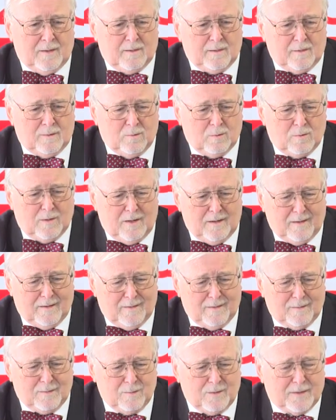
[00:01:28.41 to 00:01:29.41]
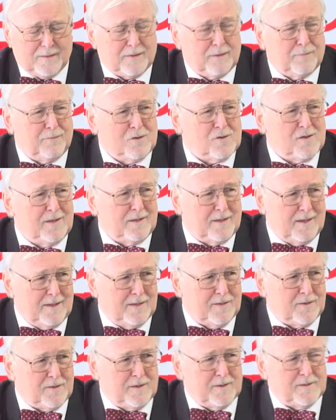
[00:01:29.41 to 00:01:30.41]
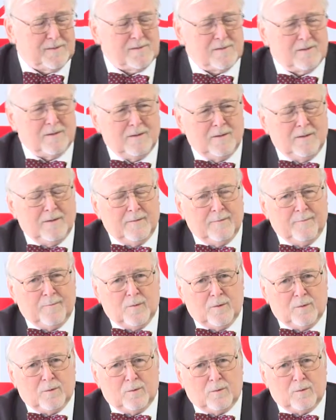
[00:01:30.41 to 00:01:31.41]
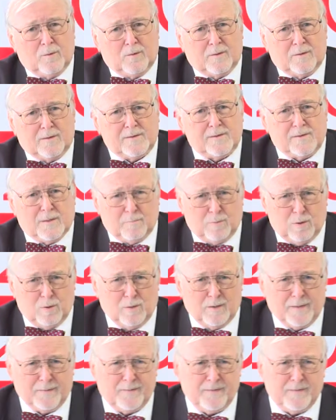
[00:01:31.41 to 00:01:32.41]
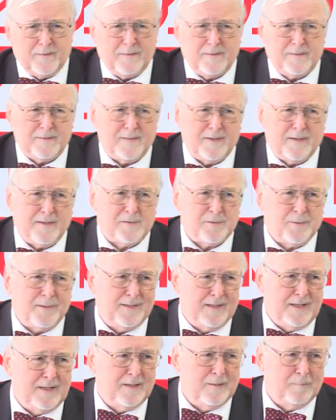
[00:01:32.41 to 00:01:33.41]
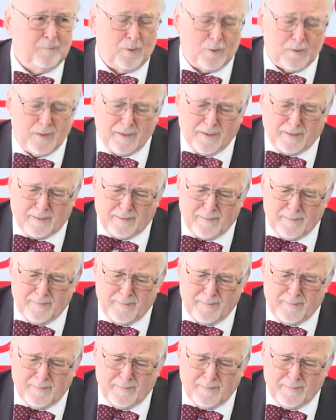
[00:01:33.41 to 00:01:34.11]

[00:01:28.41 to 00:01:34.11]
looking into artificial intelligence to support the 3D modeling.